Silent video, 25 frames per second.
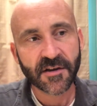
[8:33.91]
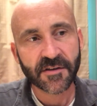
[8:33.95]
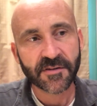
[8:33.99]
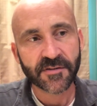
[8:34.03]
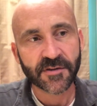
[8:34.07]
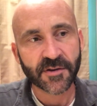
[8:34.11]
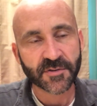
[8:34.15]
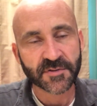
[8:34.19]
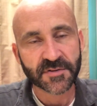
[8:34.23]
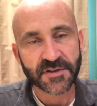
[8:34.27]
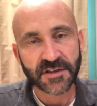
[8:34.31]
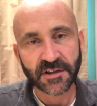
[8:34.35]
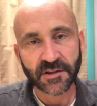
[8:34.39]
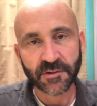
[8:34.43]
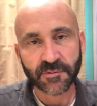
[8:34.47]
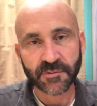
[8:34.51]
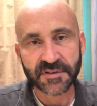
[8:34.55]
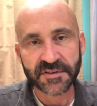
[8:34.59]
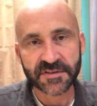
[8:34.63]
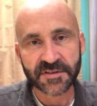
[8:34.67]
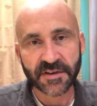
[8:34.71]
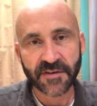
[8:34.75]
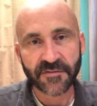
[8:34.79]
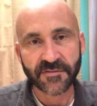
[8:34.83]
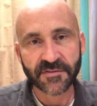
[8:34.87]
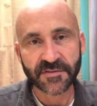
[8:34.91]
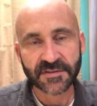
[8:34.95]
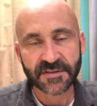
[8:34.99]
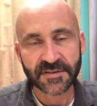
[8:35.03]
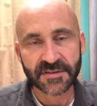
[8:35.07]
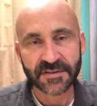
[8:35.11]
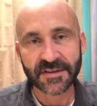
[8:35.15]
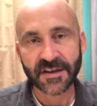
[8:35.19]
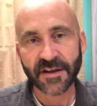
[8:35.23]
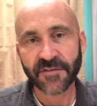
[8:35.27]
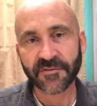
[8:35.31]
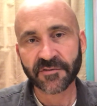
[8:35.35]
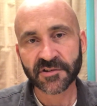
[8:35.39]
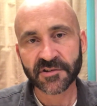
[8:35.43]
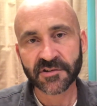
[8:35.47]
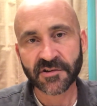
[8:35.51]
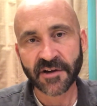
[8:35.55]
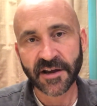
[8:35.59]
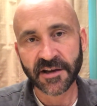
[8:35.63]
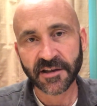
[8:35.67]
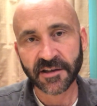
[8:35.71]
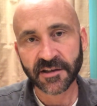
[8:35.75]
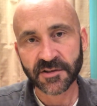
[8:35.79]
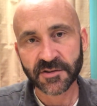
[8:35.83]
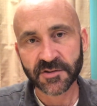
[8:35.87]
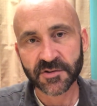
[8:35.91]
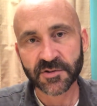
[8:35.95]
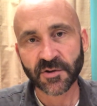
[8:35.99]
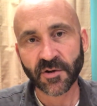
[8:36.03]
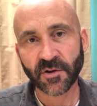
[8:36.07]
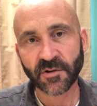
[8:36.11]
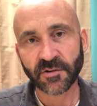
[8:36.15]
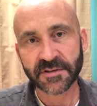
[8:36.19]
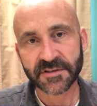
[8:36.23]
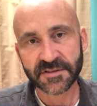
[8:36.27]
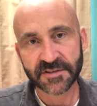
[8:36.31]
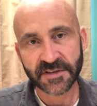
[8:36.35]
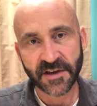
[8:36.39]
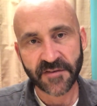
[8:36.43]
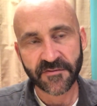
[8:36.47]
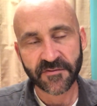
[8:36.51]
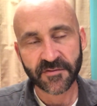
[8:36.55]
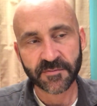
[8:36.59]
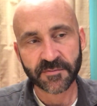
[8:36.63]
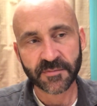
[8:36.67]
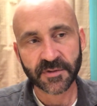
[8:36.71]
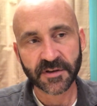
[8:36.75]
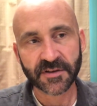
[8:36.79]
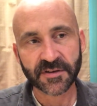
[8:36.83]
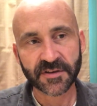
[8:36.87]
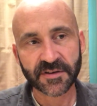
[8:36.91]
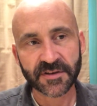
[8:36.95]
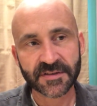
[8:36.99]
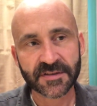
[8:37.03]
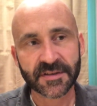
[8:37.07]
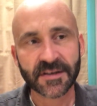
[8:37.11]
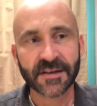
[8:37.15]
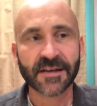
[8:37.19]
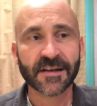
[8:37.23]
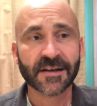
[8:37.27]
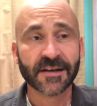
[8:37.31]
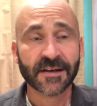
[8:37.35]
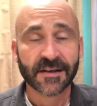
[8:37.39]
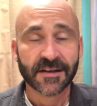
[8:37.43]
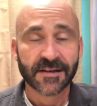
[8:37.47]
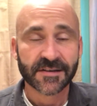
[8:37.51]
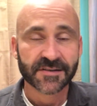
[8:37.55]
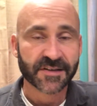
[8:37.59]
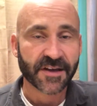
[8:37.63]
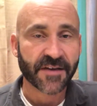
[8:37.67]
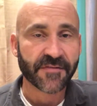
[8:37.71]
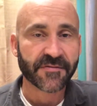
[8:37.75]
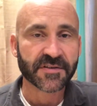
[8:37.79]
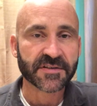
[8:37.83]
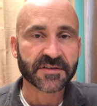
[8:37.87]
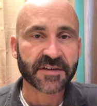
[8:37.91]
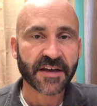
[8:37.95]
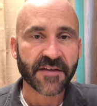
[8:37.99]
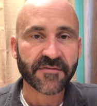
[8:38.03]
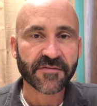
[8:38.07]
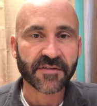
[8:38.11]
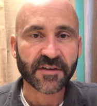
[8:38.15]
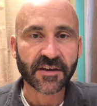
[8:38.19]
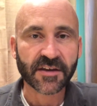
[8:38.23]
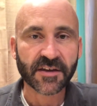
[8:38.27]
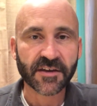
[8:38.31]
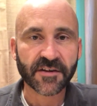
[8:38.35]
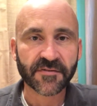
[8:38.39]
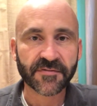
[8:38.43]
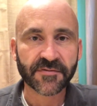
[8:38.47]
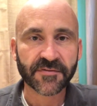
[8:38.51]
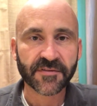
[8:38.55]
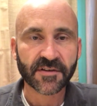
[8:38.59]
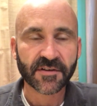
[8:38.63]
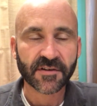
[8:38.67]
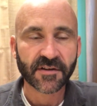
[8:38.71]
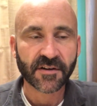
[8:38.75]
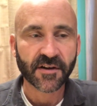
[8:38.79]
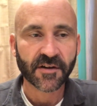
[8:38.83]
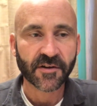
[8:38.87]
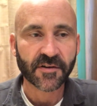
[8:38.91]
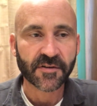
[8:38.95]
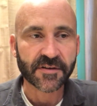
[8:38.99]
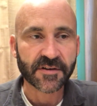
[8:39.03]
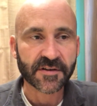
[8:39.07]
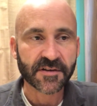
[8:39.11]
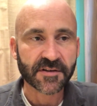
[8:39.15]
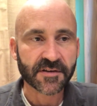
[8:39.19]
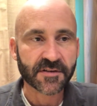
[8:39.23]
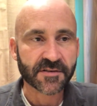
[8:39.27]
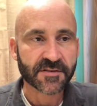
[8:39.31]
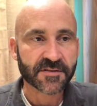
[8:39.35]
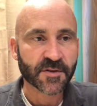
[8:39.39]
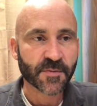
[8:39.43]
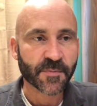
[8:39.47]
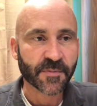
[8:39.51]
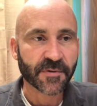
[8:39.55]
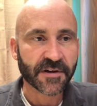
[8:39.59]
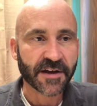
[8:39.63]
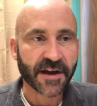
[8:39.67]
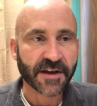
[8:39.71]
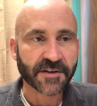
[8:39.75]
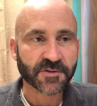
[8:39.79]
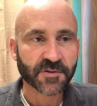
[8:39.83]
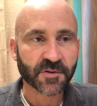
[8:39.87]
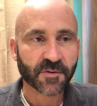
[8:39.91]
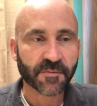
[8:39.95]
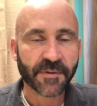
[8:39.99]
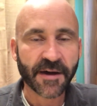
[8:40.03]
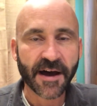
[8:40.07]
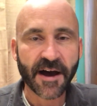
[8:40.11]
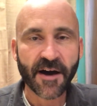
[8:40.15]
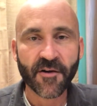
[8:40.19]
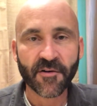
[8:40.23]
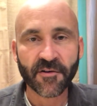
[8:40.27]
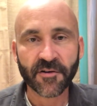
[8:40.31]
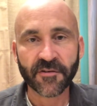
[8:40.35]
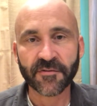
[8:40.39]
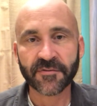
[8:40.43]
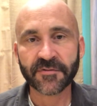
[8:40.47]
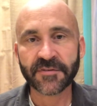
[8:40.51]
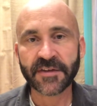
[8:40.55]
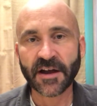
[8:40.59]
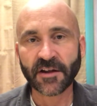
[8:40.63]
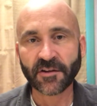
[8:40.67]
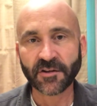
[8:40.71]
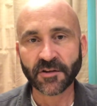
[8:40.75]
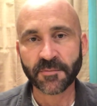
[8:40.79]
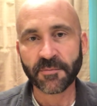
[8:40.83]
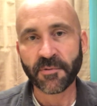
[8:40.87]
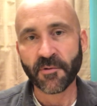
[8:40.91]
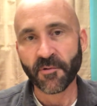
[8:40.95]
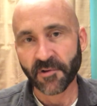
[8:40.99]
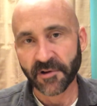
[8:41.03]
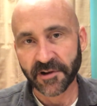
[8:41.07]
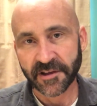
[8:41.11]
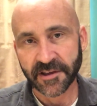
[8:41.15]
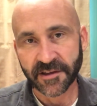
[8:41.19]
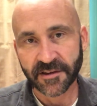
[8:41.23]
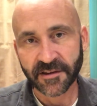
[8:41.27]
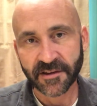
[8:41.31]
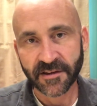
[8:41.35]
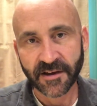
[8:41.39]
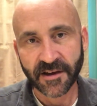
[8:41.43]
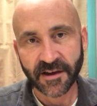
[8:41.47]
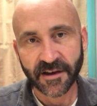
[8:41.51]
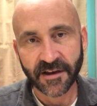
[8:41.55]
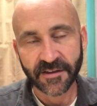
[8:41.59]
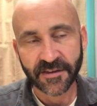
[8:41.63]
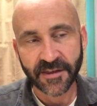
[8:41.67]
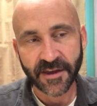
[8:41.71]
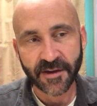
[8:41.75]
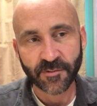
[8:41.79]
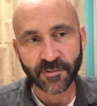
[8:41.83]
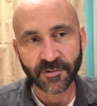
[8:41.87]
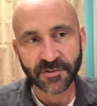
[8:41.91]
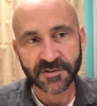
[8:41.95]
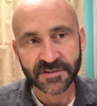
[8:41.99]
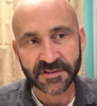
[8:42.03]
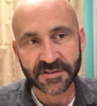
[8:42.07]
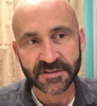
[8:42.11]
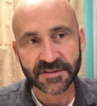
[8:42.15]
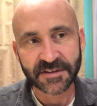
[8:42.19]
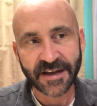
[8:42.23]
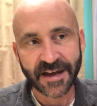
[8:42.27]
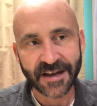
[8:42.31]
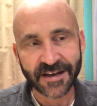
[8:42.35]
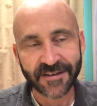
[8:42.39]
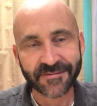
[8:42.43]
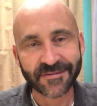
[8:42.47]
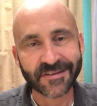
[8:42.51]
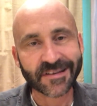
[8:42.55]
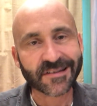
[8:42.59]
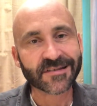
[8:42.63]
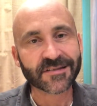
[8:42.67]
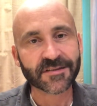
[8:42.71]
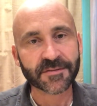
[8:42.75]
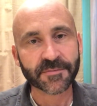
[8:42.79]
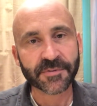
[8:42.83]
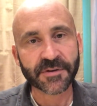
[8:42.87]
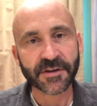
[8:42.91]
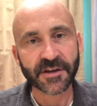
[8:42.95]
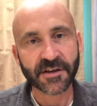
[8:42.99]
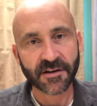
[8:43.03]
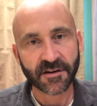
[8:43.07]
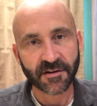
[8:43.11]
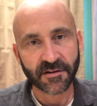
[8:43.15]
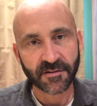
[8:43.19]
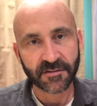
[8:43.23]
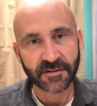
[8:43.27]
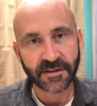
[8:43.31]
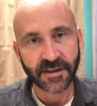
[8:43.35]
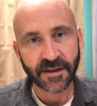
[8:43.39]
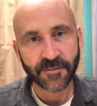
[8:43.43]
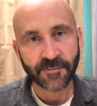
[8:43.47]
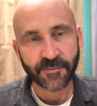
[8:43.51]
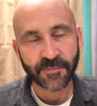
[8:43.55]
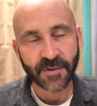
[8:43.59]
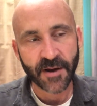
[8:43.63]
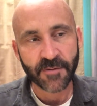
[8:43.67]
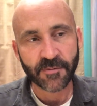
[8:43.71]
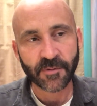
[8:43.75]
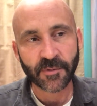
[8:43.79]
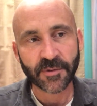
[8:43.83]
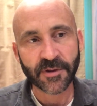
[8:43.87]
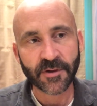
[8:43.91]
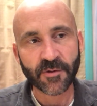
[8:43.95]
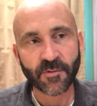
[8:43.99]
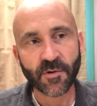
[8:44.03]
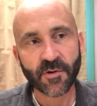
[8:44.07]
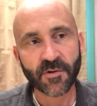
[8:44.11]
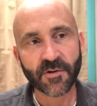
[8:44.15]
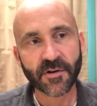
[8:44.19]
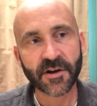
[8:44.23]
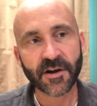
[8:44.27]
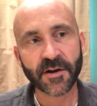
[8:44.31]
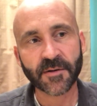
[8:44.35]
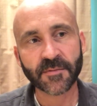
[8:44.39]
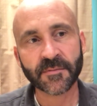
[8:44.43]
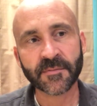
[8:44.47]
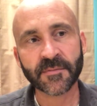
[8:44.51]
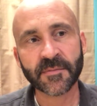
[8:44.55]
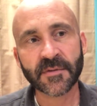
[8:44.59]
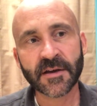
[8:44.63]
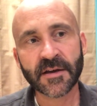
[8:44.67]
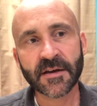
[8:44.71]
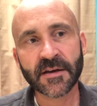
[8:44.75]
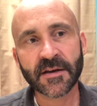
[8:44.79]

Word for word: those dealing with sevens is never try to control a seven because sevens have the gift or the supernatural power of teleporting. Uh, they will just kind of disappear. They probably won't come